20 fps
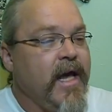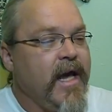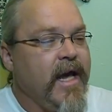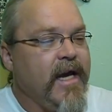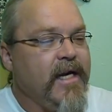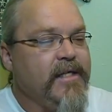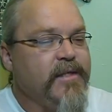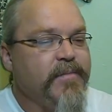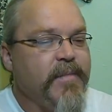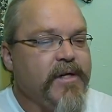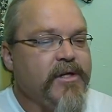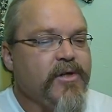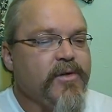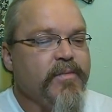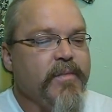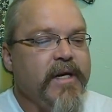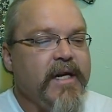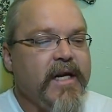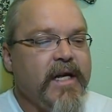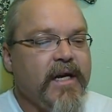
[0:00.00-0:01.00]
A special
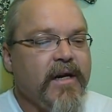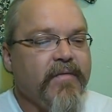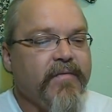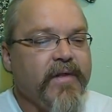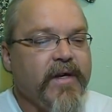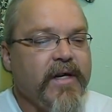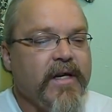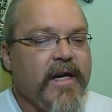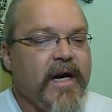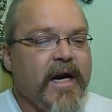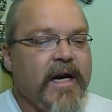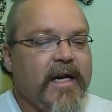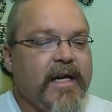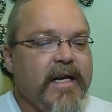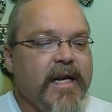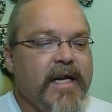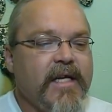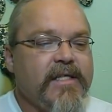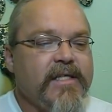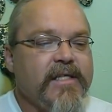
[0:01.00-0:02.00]
meeting of the United
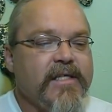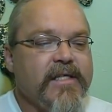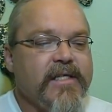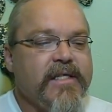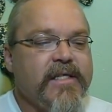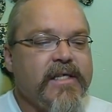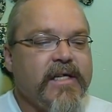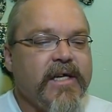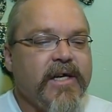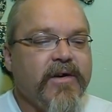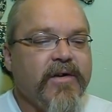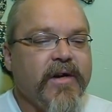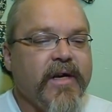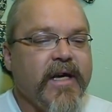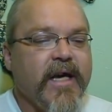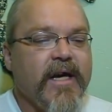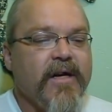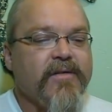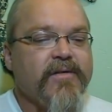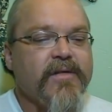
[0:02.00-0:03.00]
Nations Security
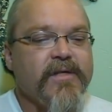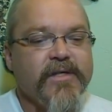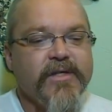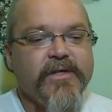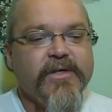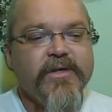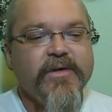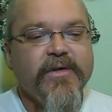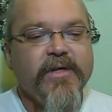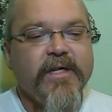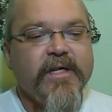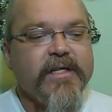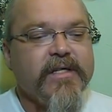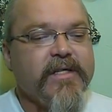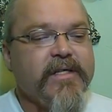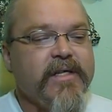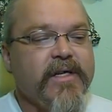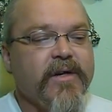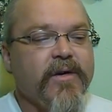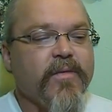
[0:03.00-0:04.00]
Council is due to
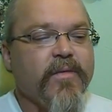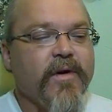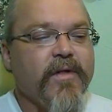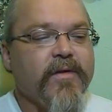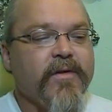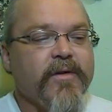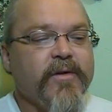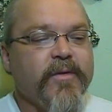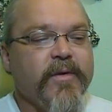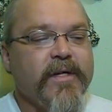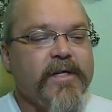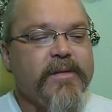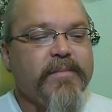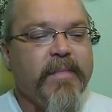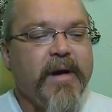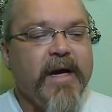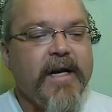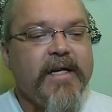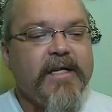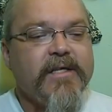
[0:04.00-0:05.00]
consider whether to
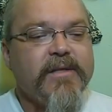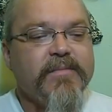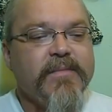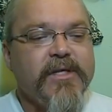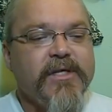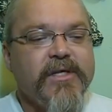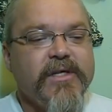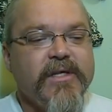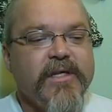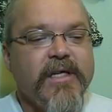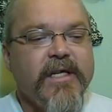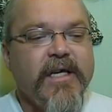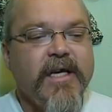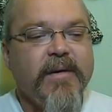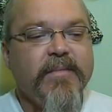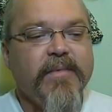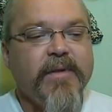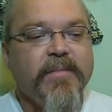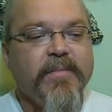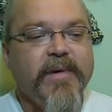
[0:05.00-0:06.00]
expand its mission to
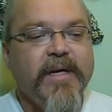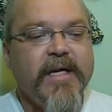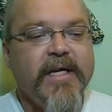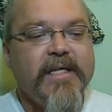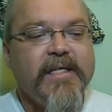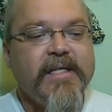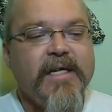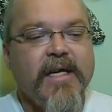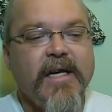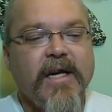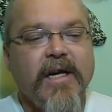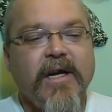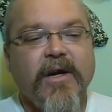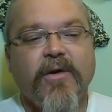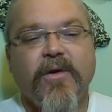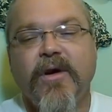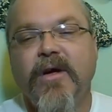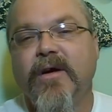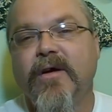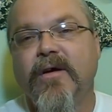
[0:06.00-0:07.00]
keep the peace in an
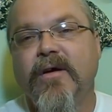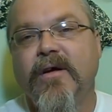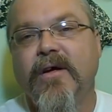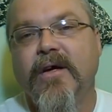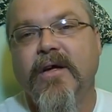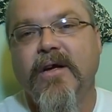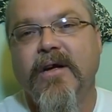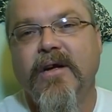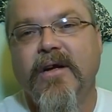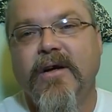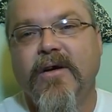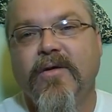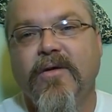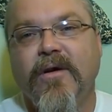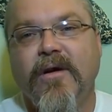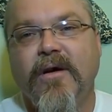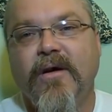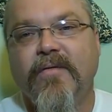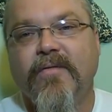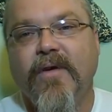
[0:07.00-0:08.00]
area in an
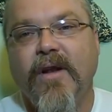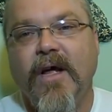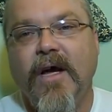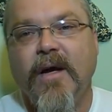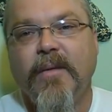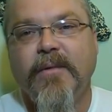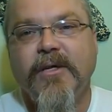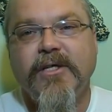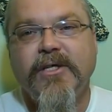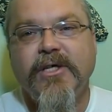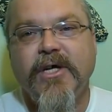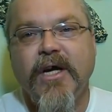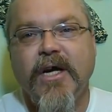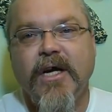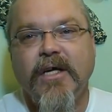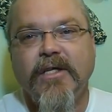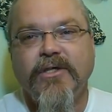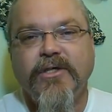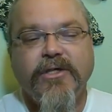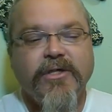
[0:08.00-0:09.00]
era of climate
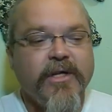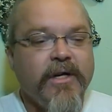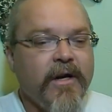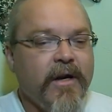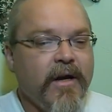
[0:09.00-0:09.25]
change.